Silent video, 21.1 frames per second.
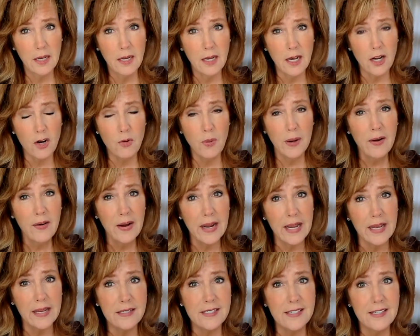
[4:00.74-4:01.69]

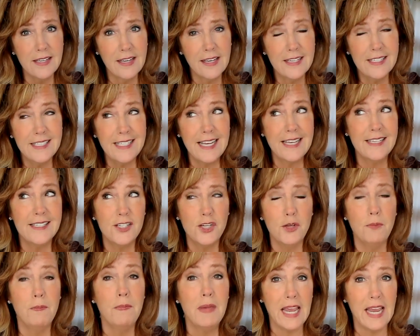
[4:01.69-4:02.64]
Aquarius says
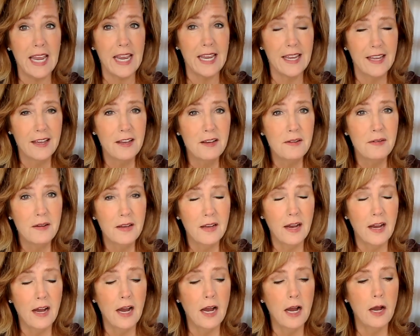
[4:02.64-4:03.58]
to me
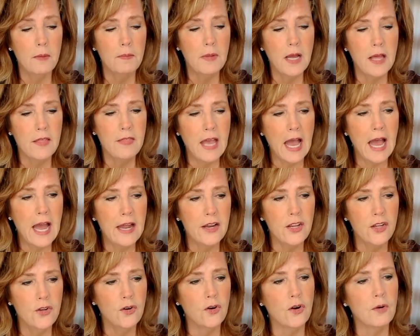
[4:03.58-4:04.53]
um, that
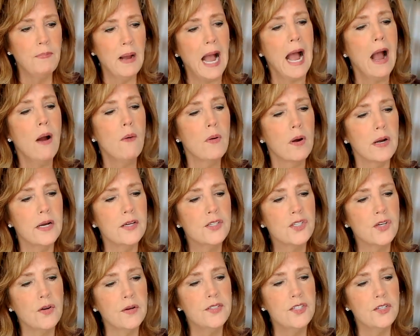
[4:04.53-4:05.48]
your power is
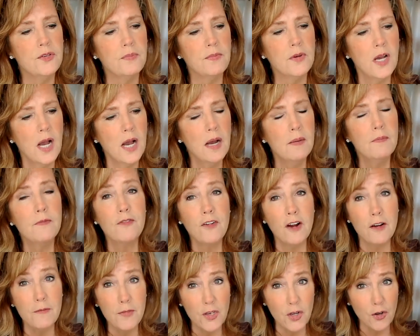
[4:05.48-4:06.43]
going to come
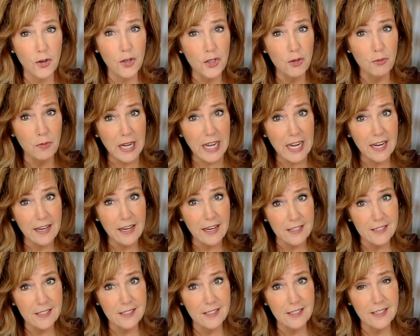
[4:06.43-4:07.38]
from your
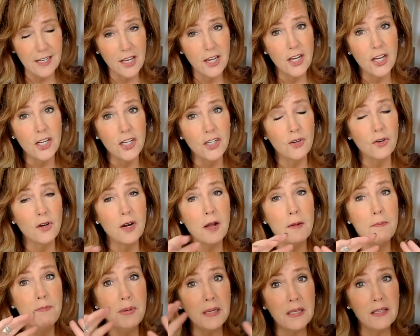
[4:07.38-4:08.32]
uniqueness, your
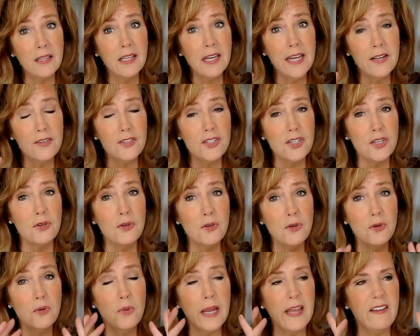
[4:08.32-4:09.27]
ability
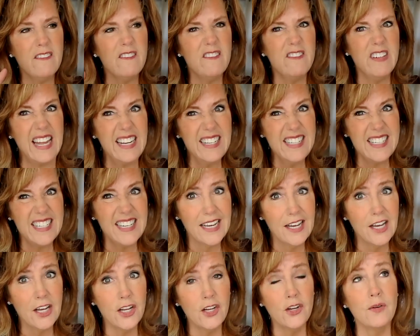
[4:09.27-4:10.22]
to invent,
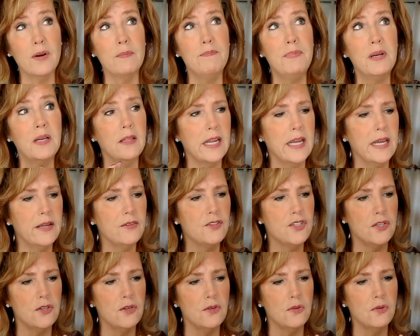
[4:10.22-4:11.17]
your ability
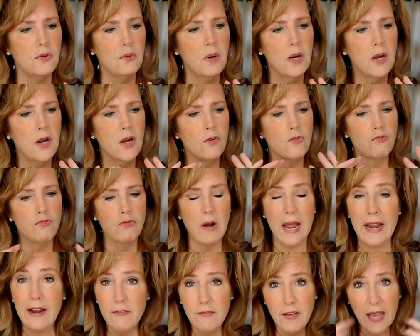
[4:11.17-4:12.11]
to
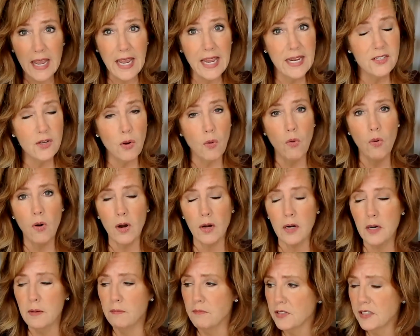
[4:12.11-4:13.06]
renovate
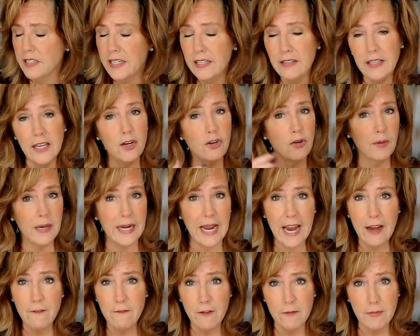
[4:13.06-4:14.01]
or completely
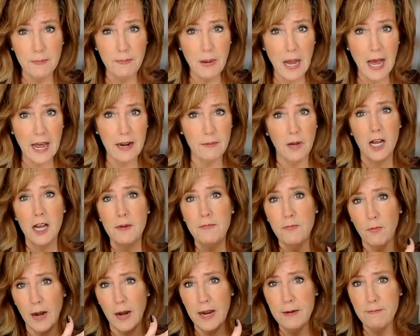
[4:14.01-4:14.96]
create from the bottom
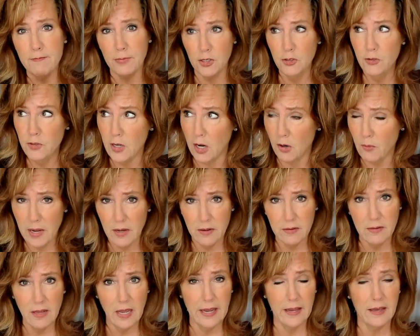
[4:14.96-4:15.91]
up, right? Pluto, we
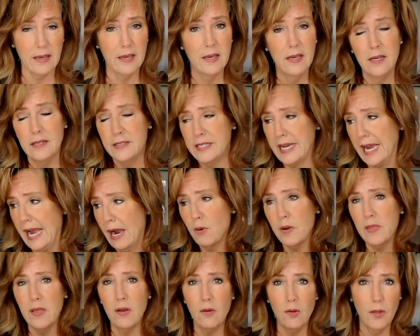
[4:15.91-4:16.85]
could like
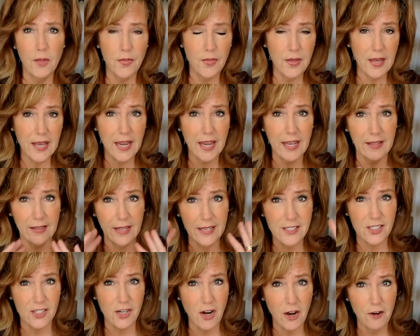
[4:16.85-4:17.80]
tower the whole thing and let's
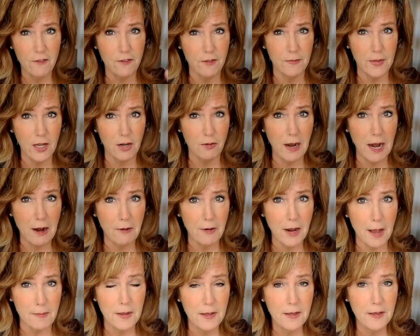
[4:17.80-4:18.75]
start from the ground
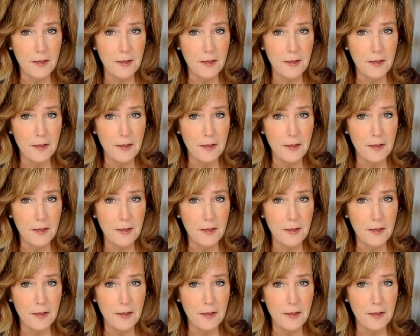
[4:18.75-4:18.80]
up.